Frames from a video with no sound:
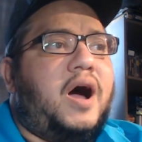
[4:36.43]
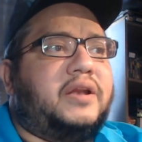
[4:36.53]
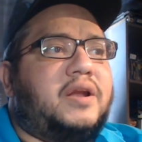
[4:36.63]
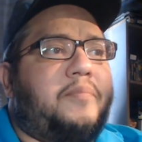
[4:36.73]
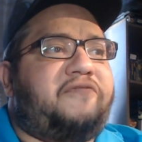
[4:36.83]

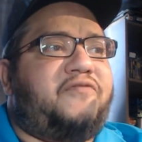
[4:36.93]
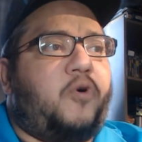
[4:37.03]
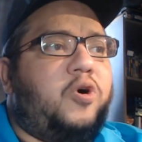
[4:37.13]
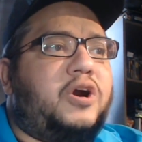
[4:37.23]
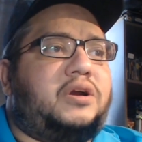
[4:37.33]
number
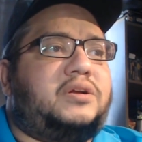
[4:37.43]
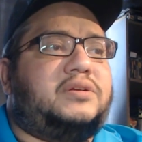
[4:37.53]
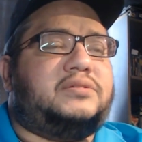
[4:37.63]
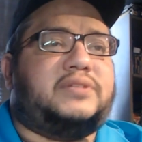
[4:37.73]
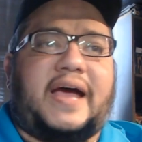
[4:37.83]
4
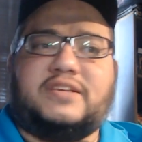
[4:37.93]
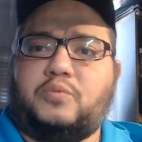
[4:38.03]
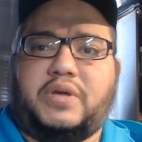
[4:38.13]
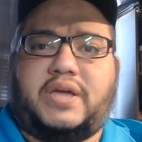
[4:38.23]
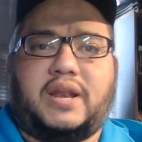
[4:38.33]
last
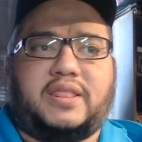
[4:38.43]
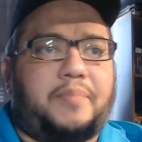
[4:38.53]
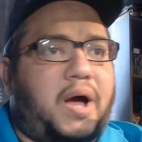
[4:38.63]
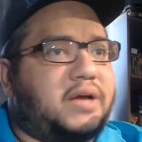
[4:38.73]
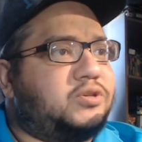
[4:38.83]
weekend at the
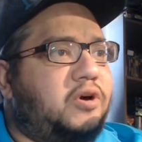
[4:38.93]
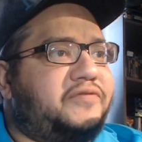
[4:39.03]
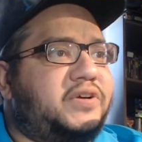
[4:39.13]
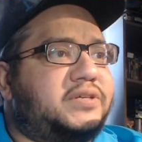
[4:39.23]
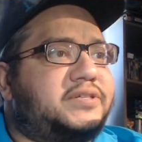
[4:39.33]
box
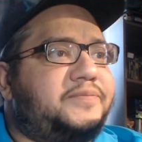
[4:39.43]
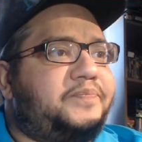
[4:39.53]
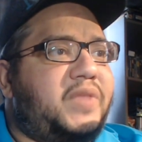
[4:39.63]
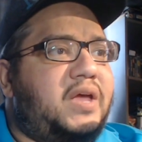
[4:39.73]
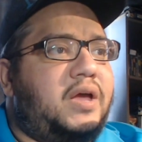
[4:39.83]
office.
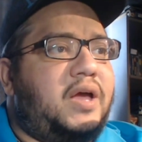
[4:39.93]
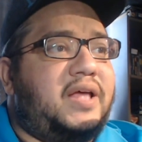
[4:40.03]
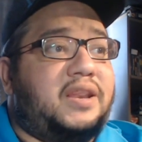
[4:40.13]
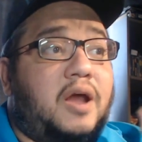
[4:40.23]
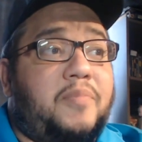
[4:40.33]

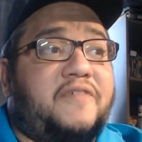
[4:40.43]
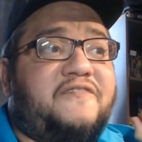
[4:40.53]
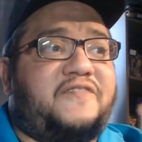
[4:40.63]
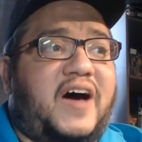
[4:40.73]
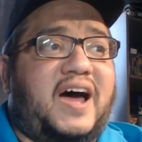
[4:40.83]
Number
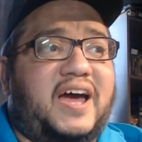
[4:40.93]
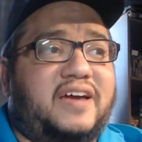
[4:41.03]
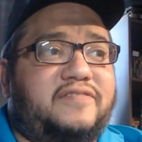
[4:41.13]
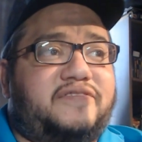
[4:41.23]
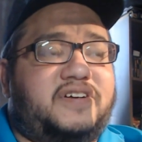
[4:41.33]

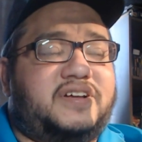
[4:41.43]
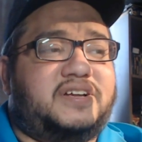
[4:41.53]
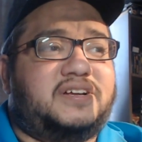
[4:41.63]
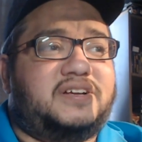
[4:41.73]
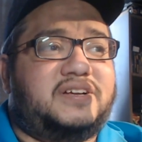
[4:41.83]
5
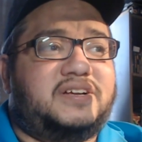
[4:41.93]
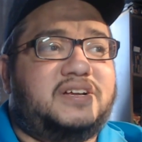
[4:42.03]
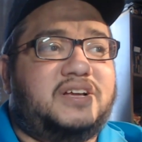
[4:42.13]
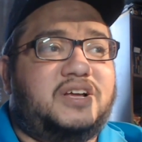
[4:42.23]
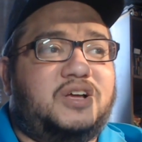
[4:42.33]

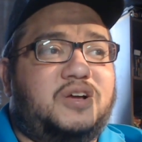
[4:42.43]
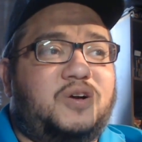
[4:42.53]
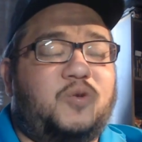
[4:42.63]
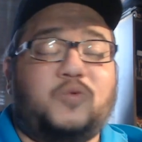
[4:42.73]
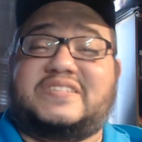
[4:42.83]

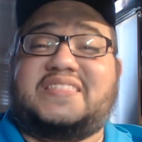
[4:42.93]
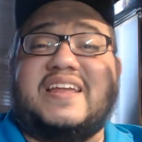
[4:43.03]
was The